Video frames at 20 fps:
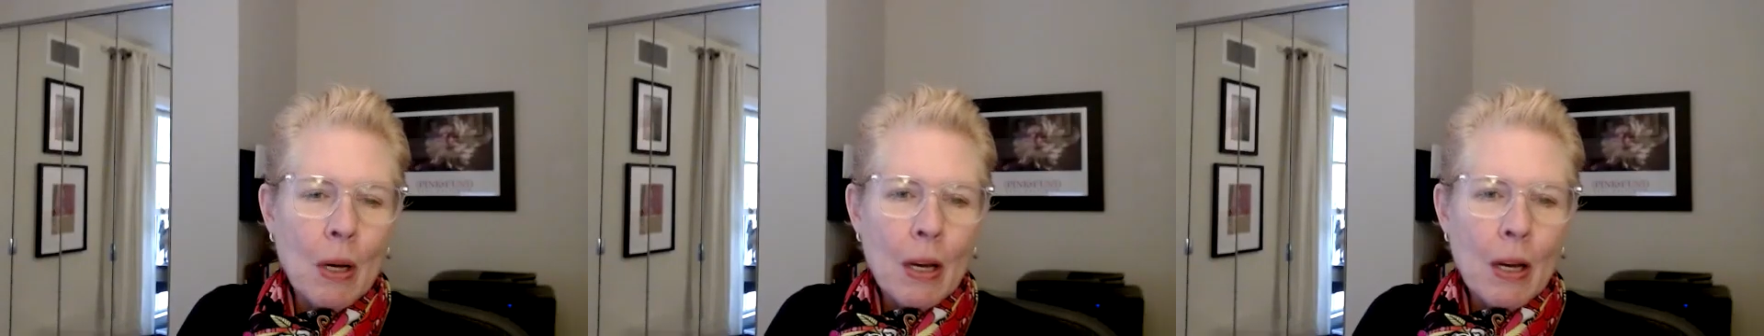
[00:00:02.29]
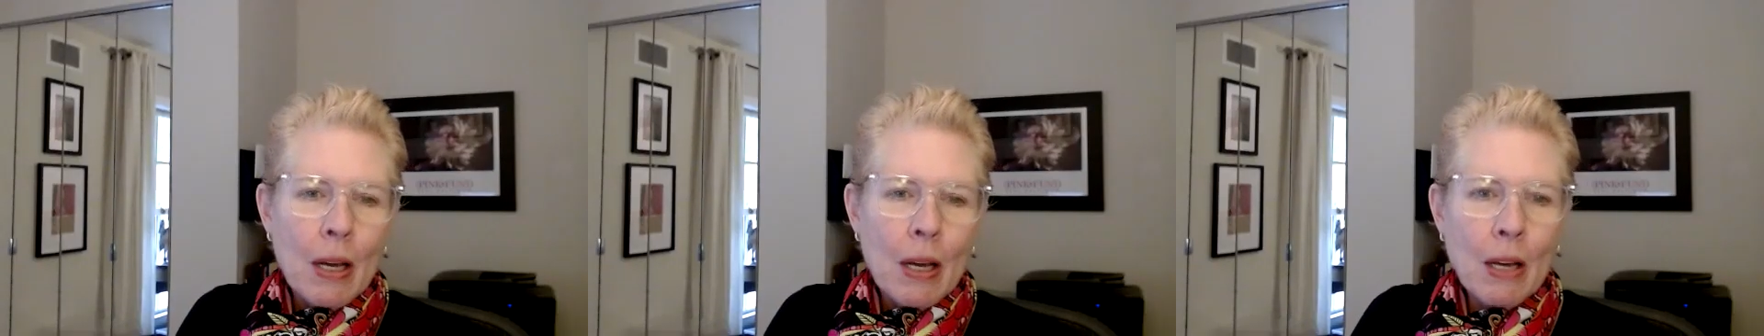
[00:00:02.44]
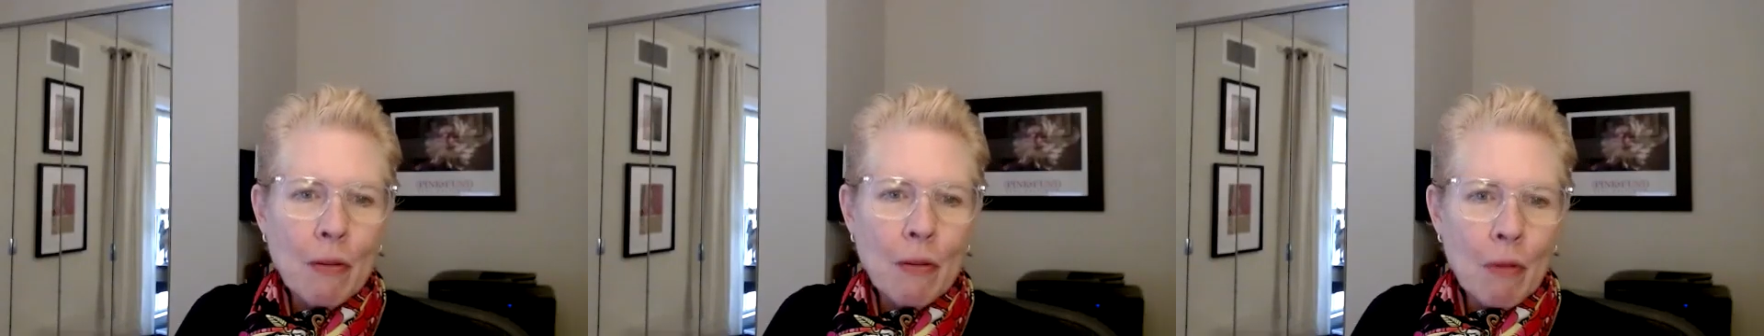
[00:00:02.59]

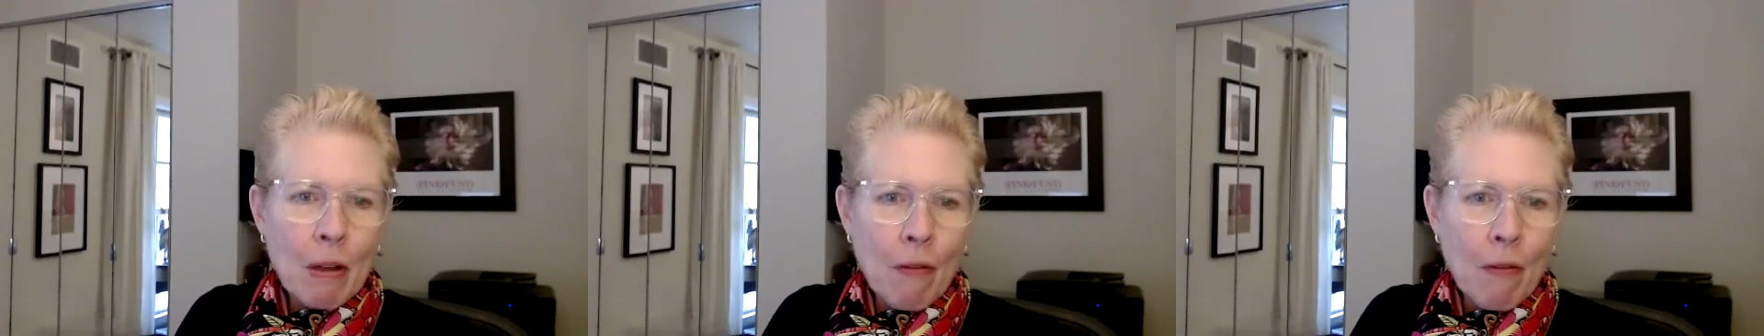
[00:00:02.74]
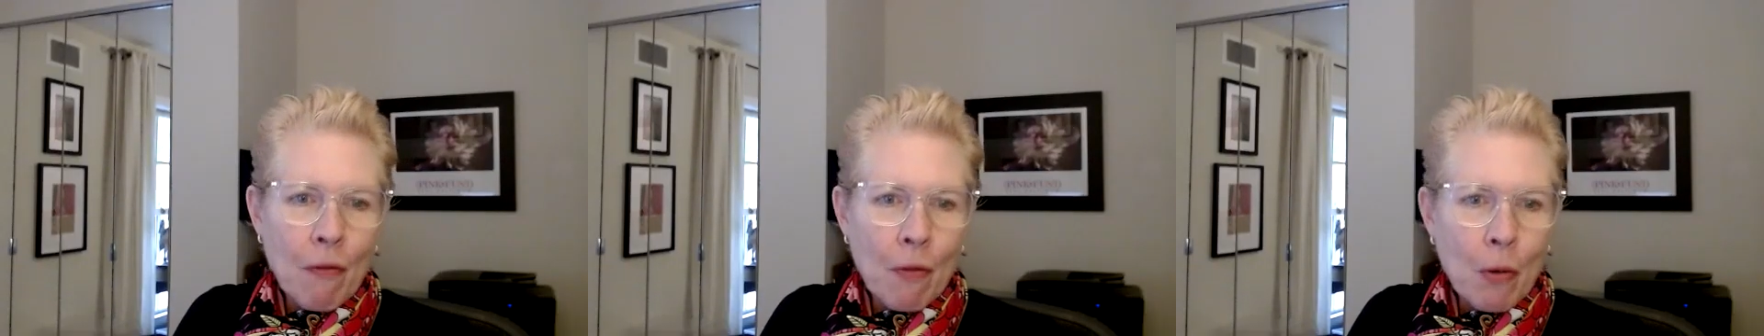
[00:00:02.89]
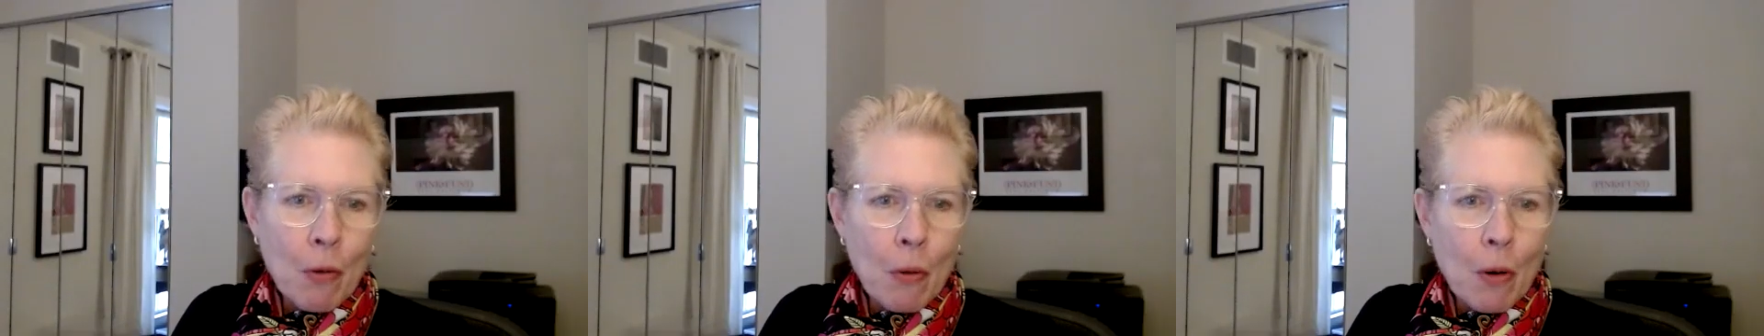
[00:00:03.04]
Henry
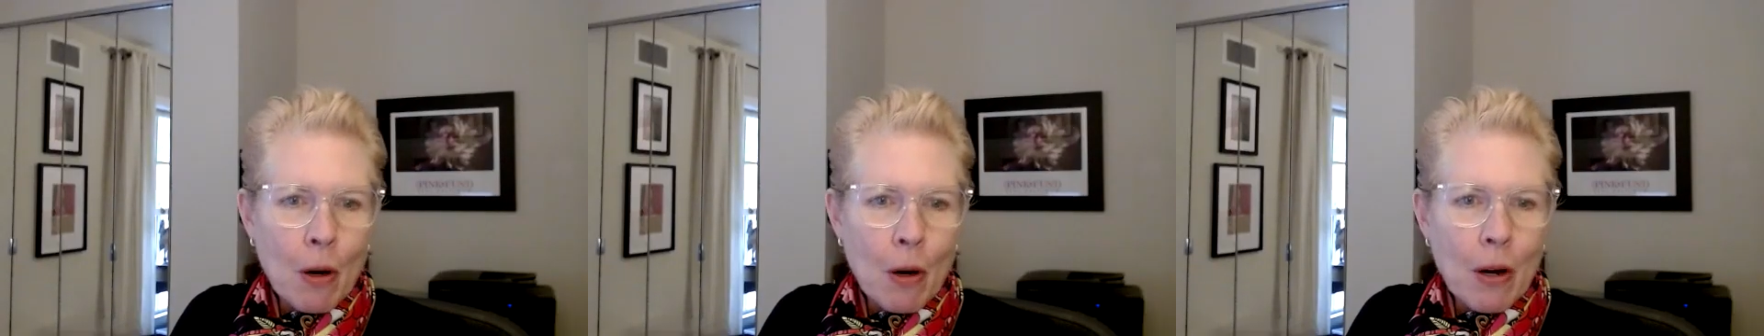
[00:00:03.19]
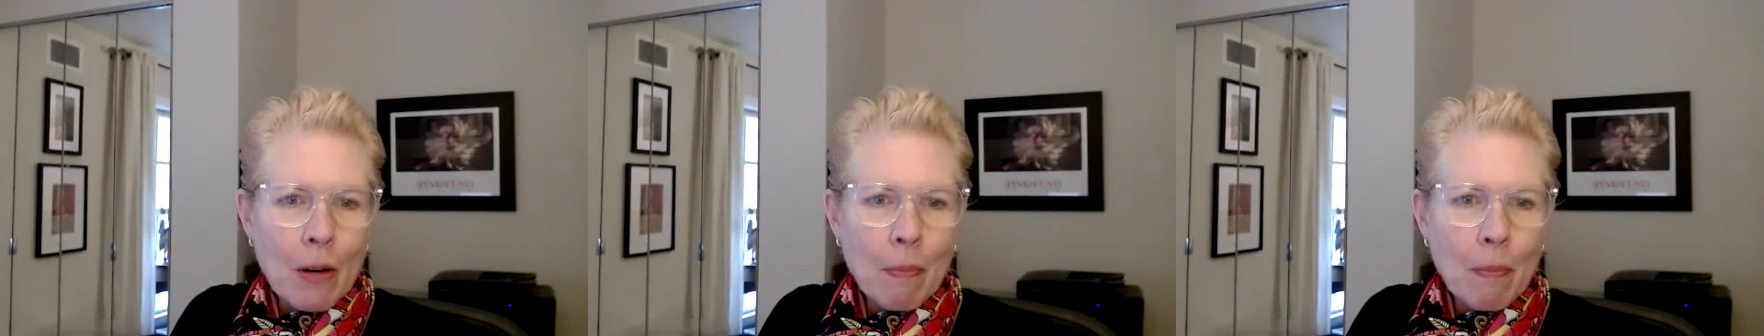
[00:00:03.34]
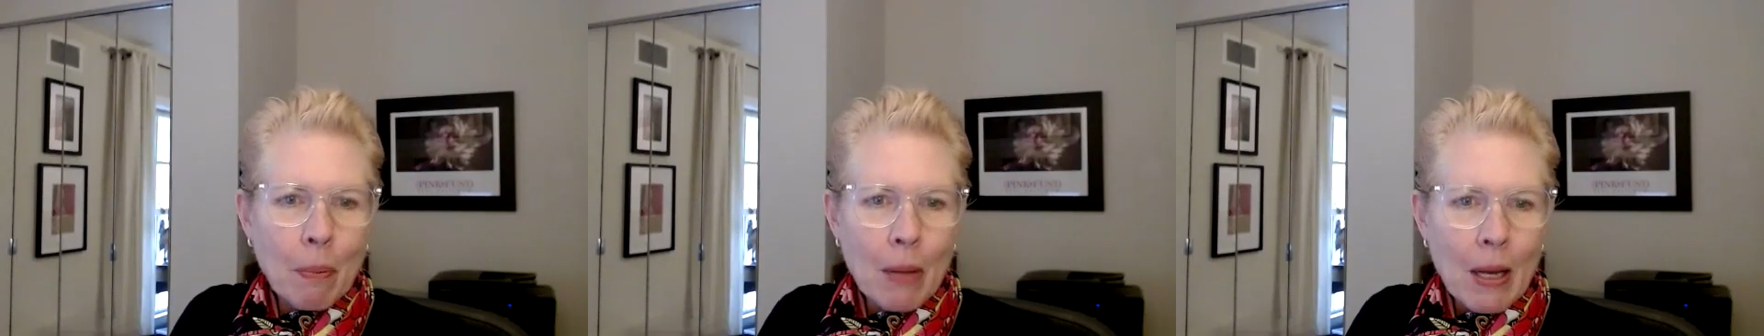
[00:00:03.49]

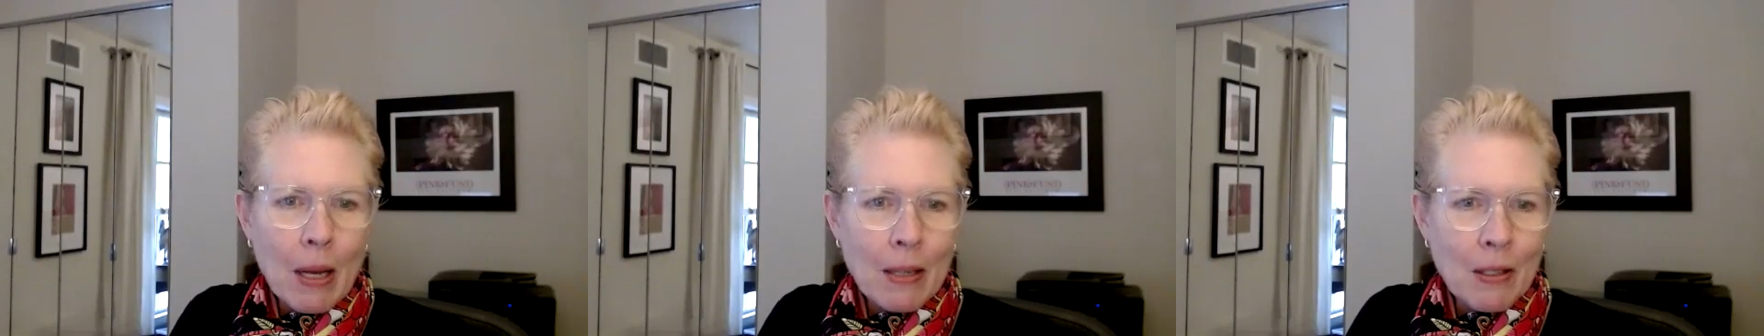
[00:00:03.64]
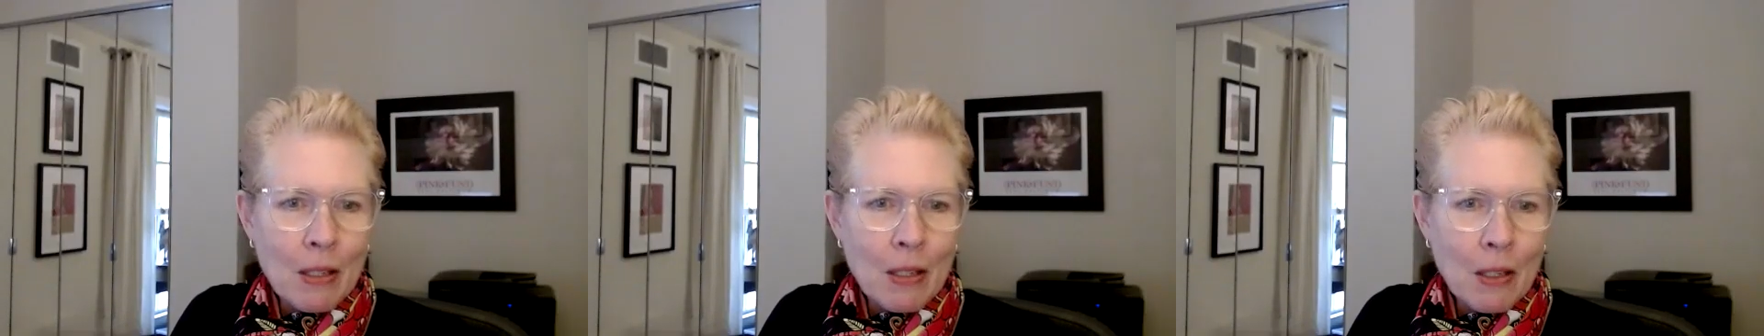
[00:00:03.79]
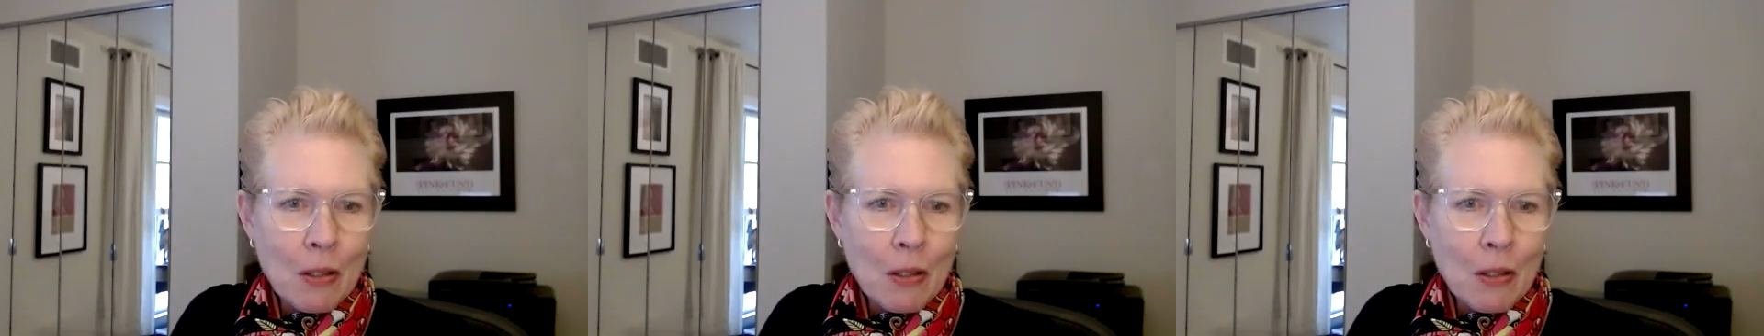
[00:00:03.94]
Ford plastic